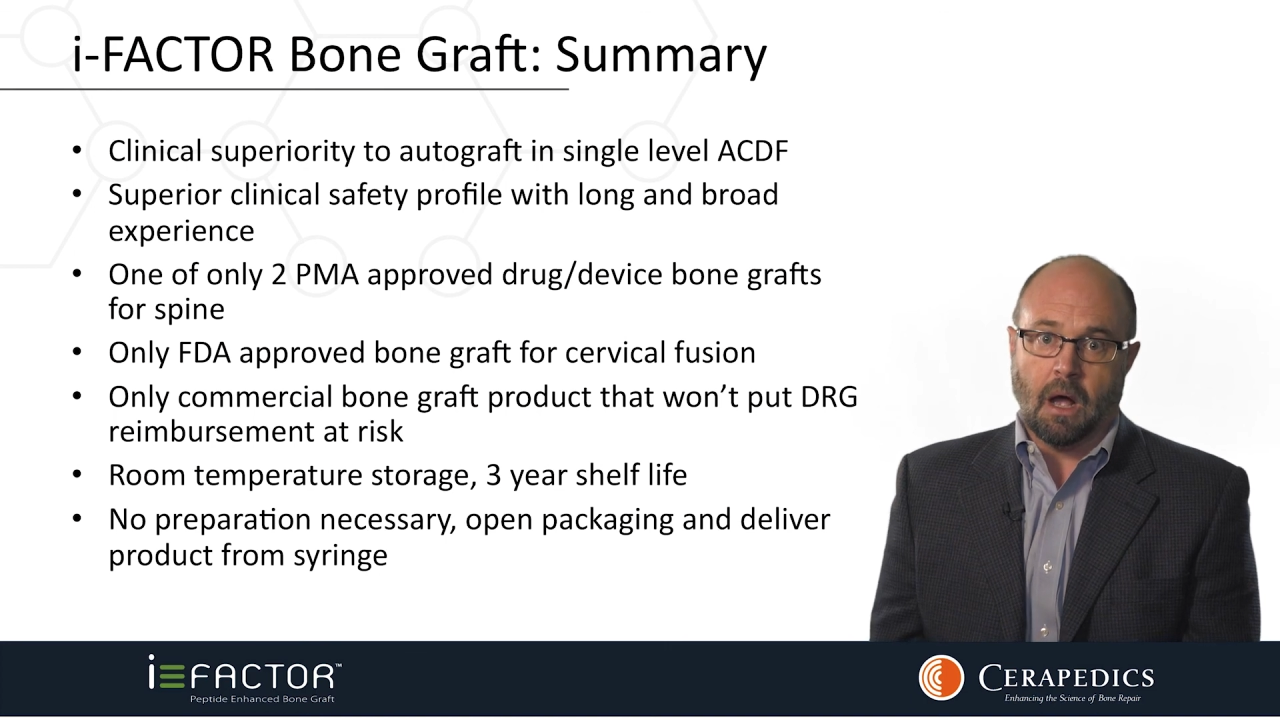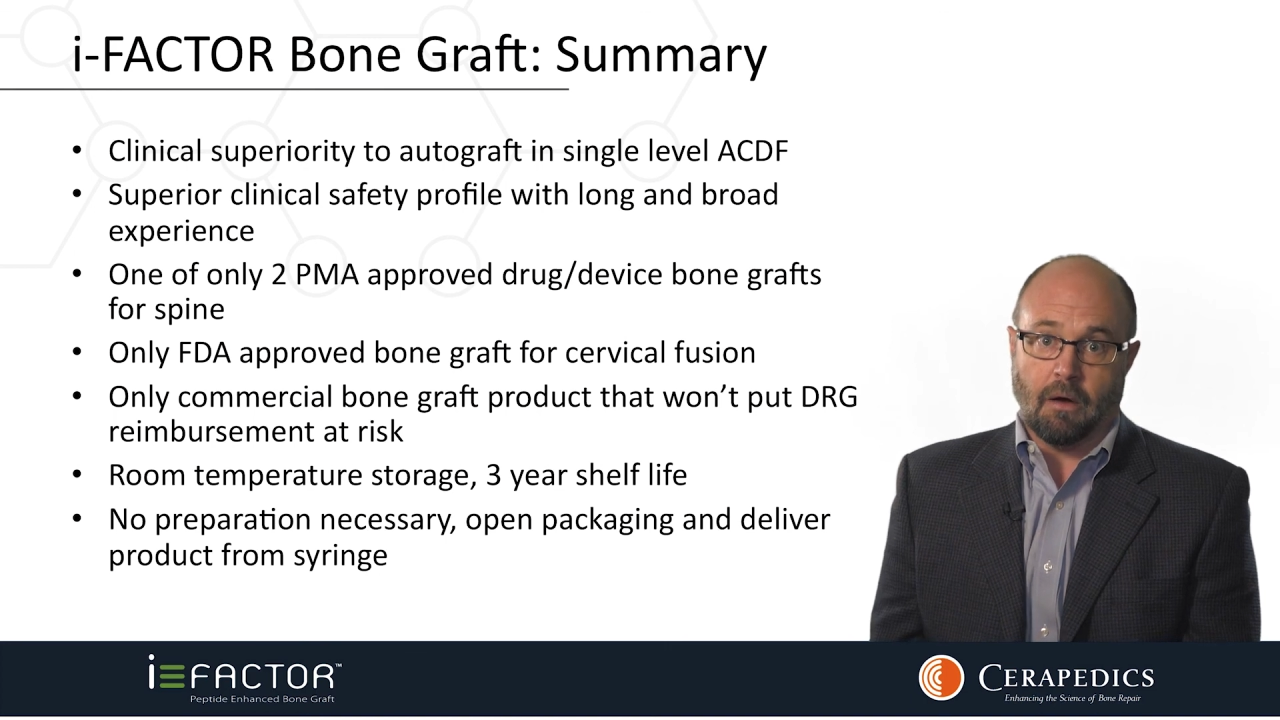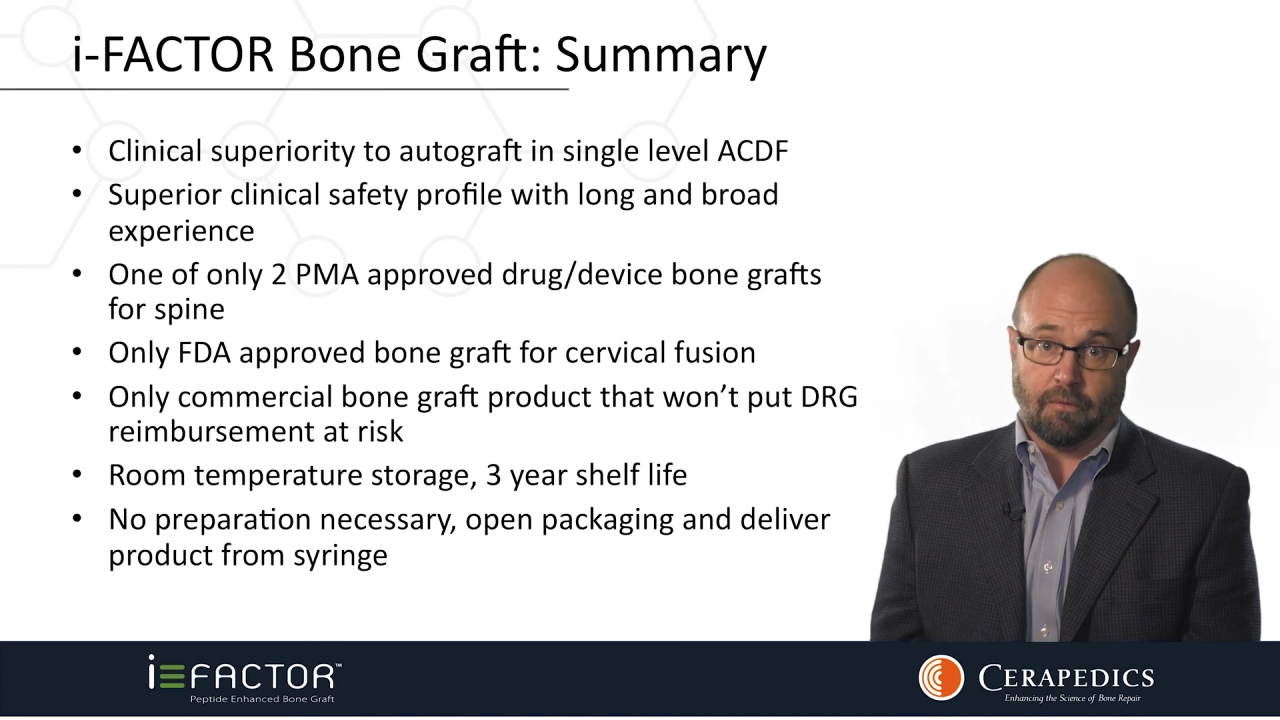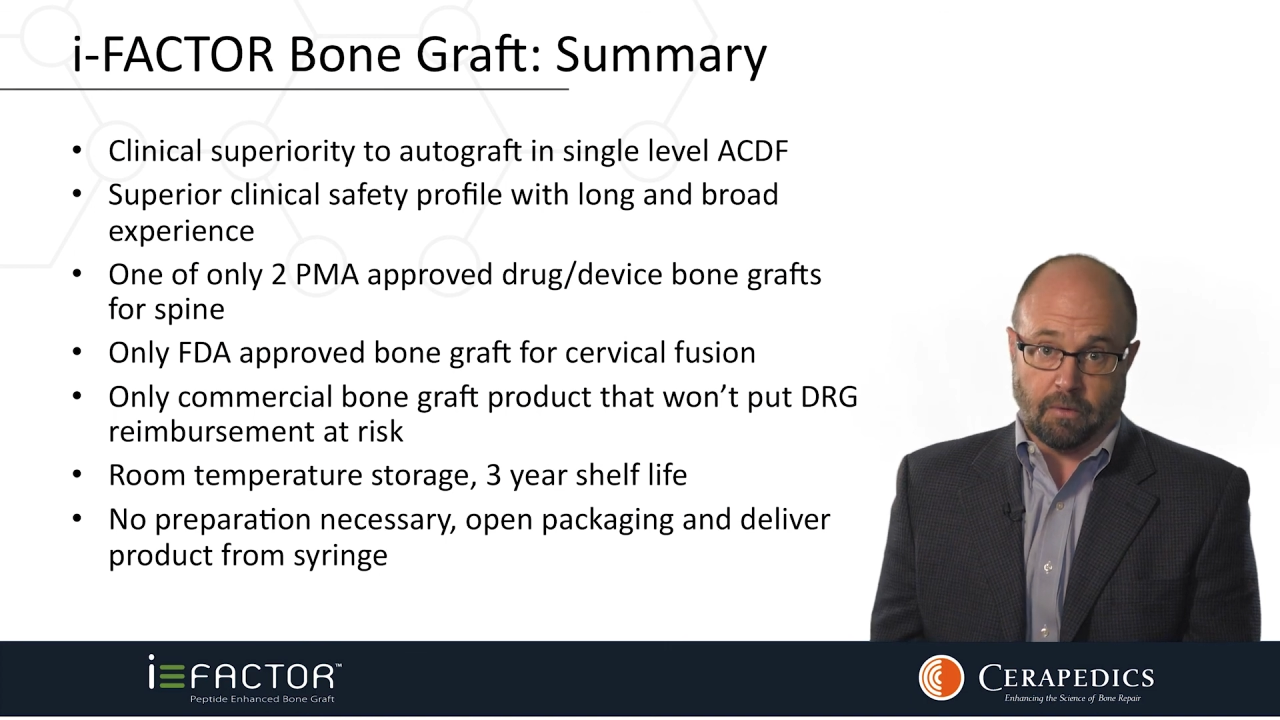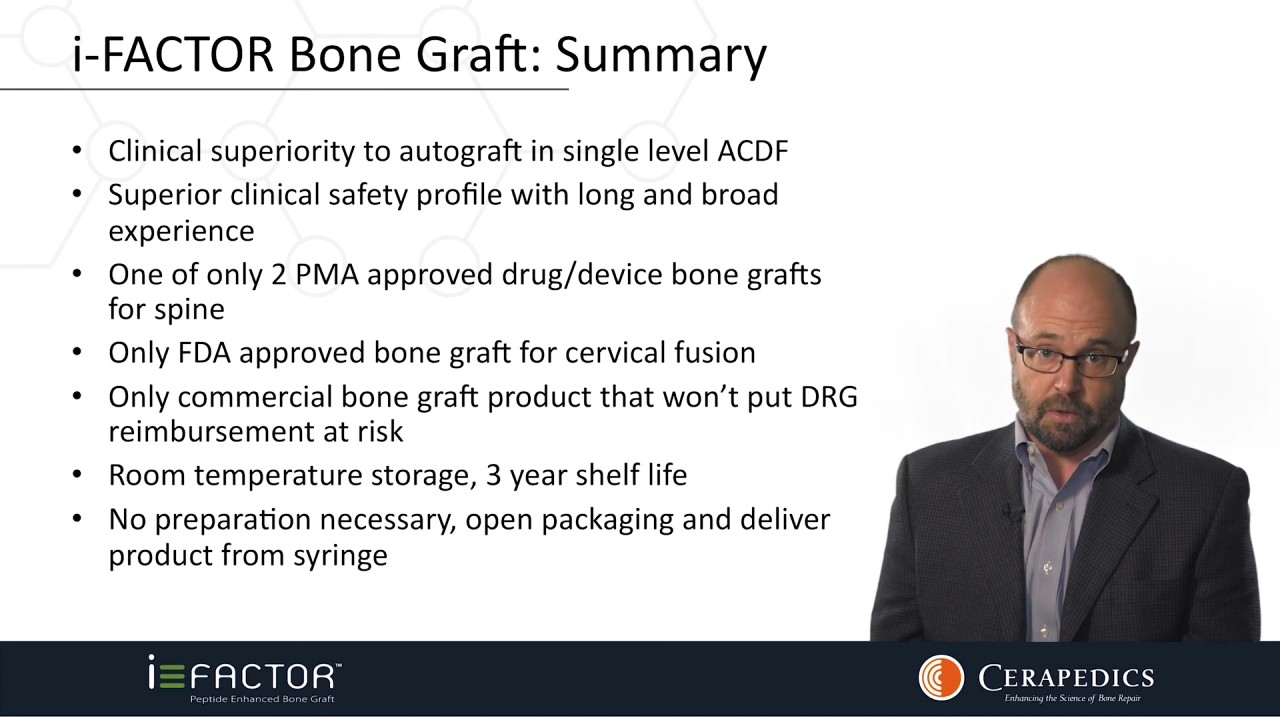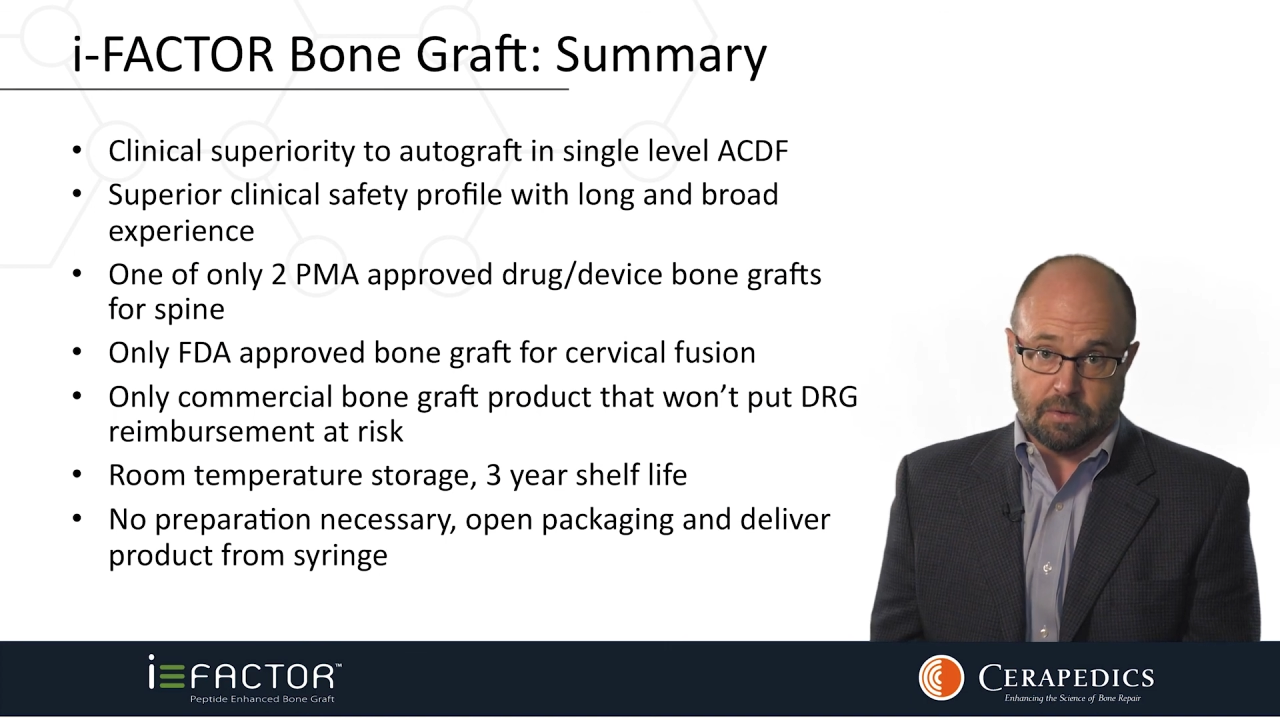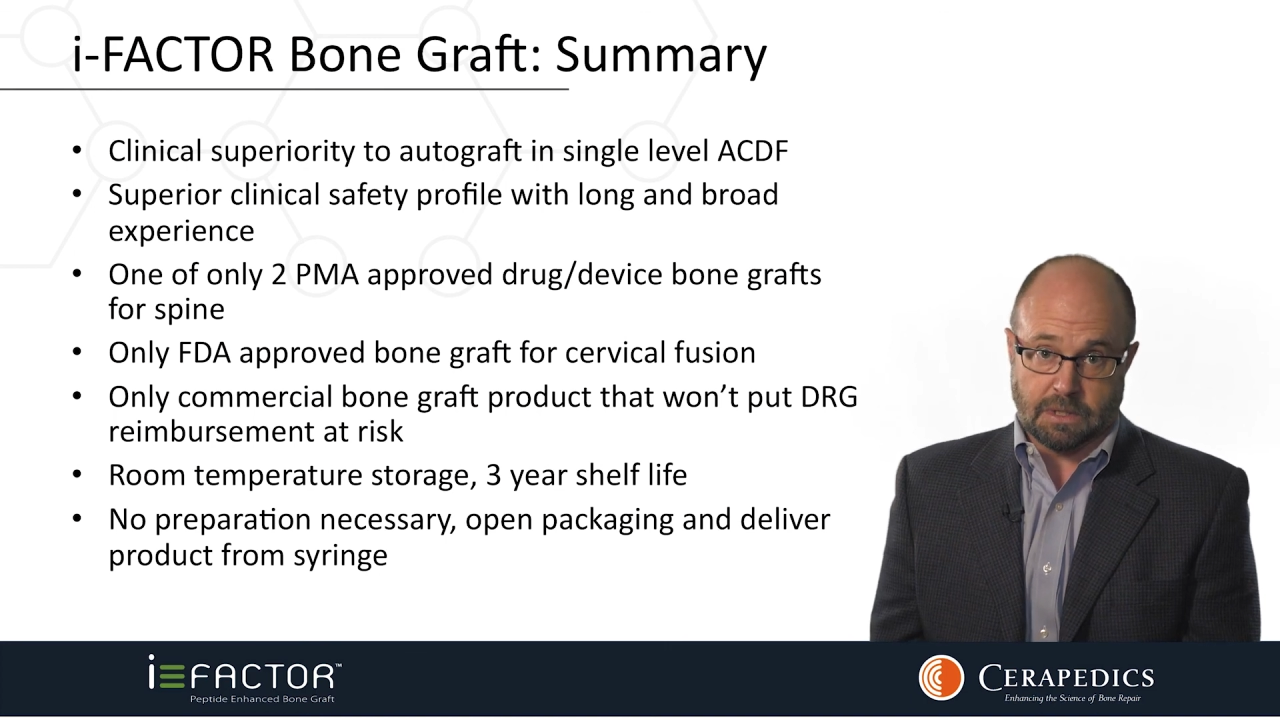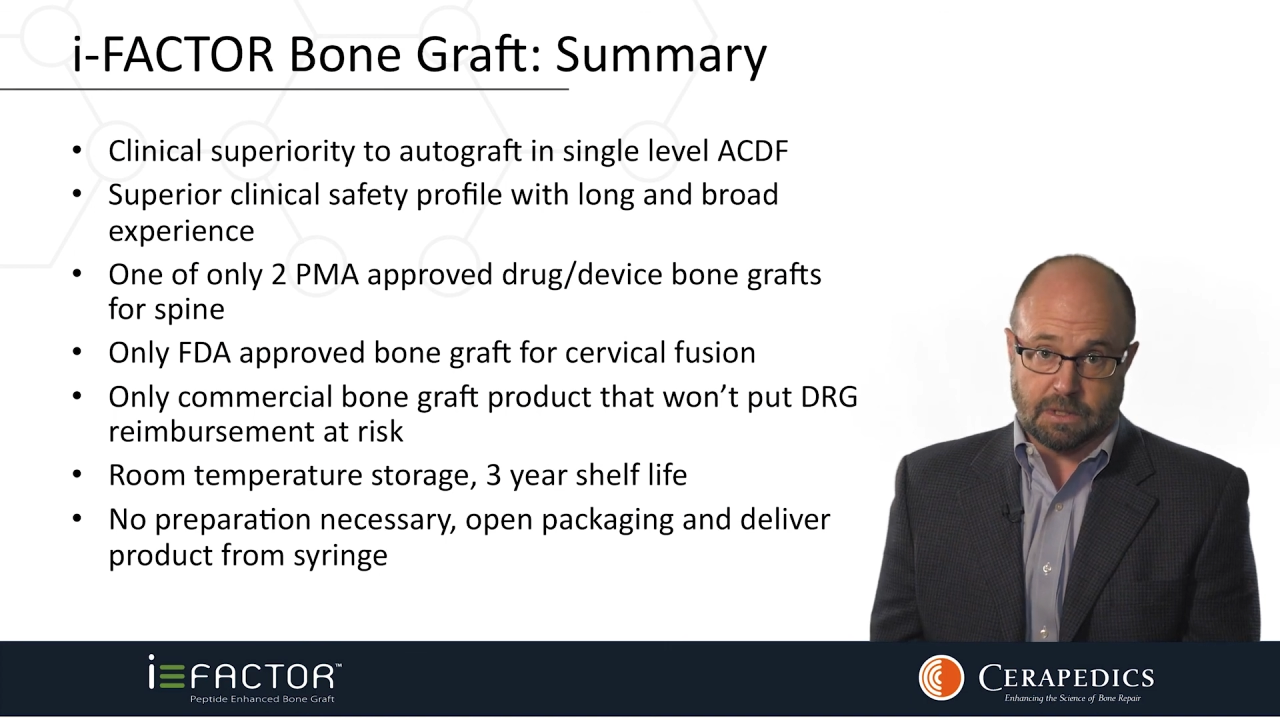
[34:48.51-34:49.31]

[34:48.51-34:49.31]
for use in